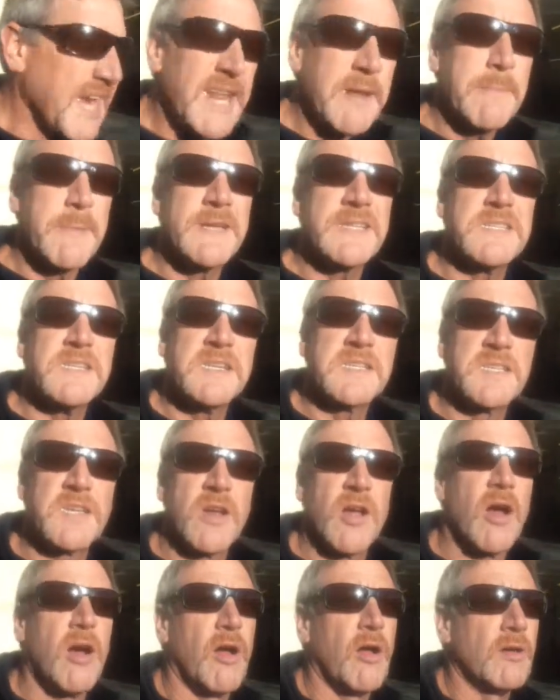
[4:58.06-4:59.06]
Any business
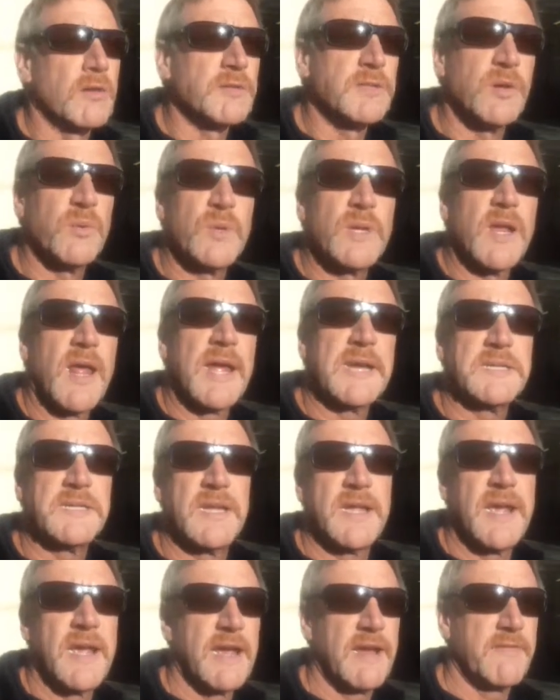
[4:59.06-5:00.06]
at all that would like
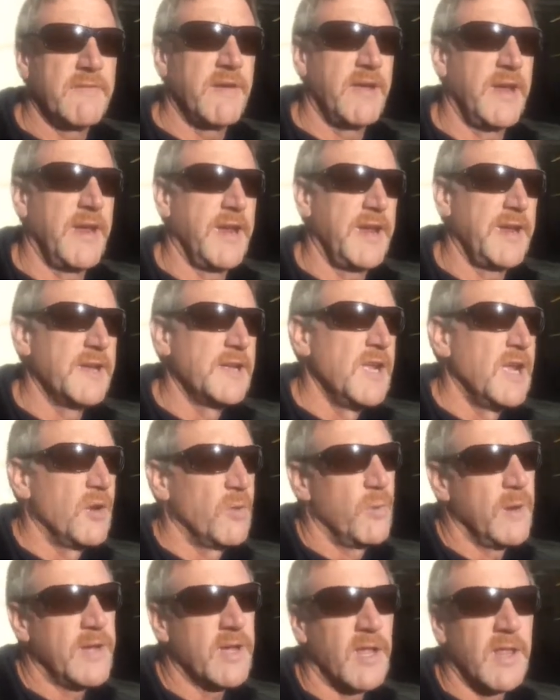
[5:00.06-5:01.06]
to have a
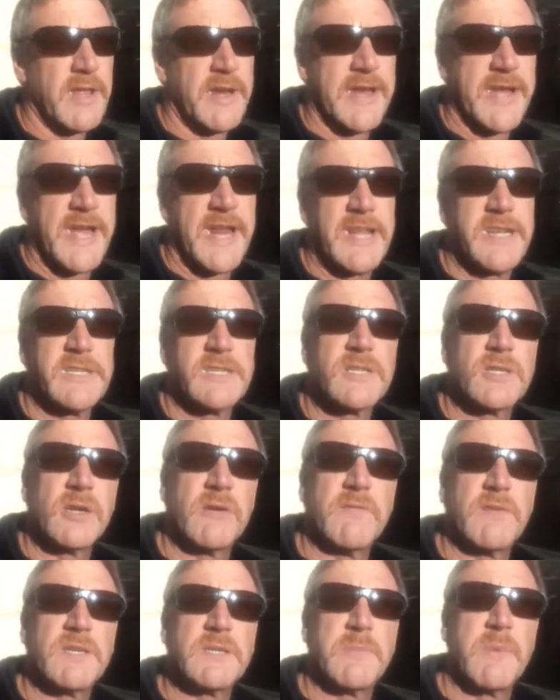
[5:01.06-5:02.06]
We call it an
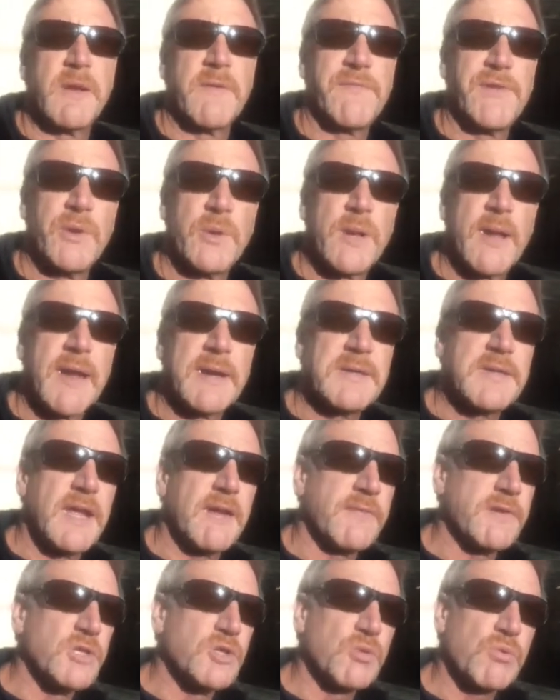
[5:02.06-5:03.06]
in-service, but if you would like to
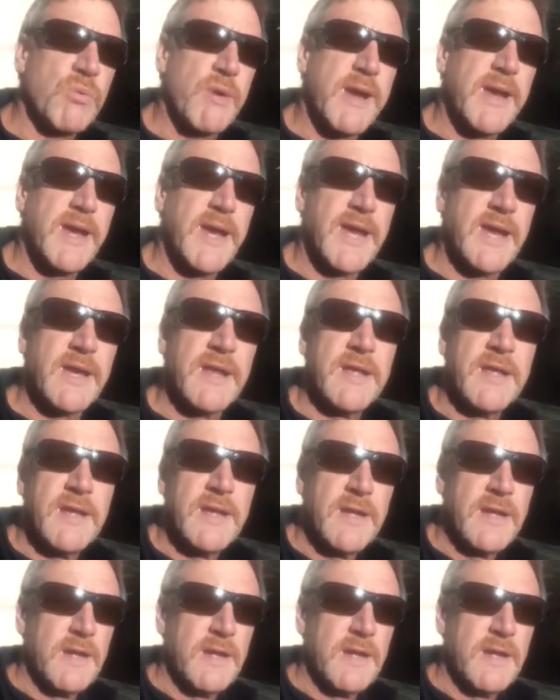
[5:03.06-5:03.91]
have a training